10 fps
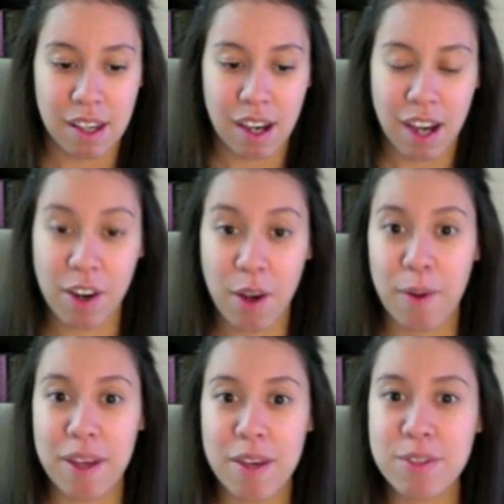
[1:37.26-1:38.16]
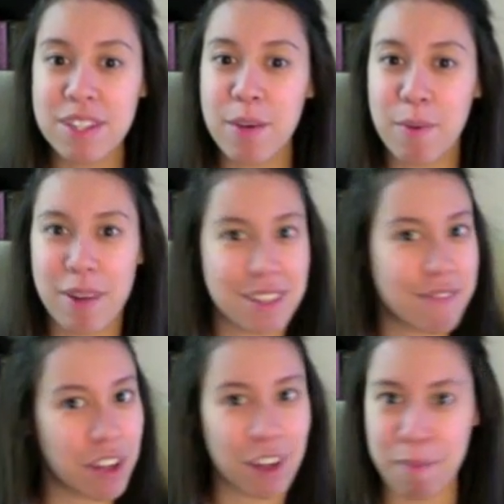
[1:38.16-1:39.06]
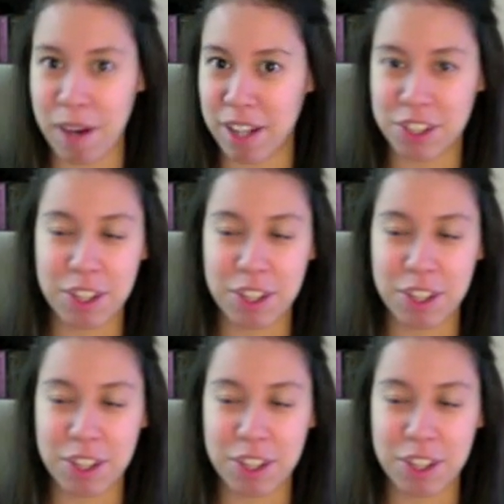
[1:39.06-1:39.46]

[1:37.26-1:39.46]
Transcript: I don't know. It was it wasn't very much.